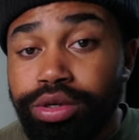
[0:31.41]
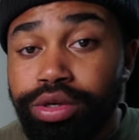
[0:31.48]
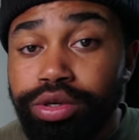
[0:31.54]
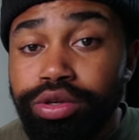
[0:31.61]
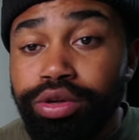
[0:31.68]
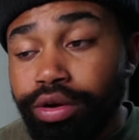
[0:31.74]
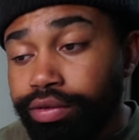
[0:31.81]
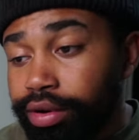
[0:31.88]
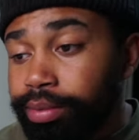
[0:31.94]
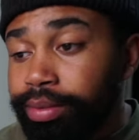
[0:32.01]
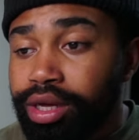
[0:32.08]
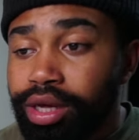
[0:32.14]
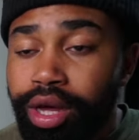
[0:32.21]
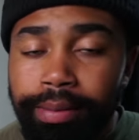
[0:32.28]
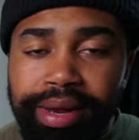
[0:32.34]
You feel me?
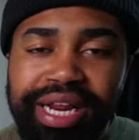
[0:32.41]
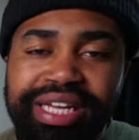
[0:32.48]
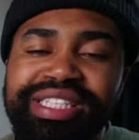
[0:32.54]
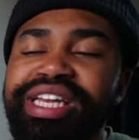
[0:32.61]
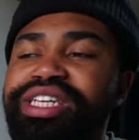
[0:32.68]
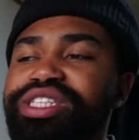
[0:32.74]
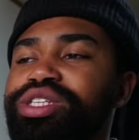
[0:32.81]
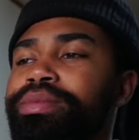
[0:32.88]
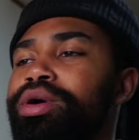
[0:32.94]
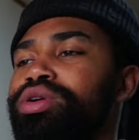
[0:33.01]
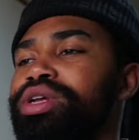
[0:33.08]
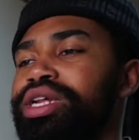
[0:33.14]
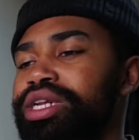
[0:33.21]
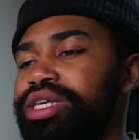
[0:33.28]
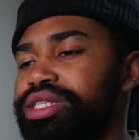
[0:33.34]
But let's get into
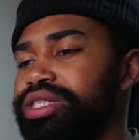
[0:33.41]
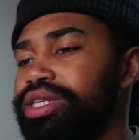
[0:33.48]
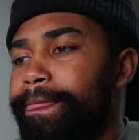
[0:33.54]
Mona Lisa.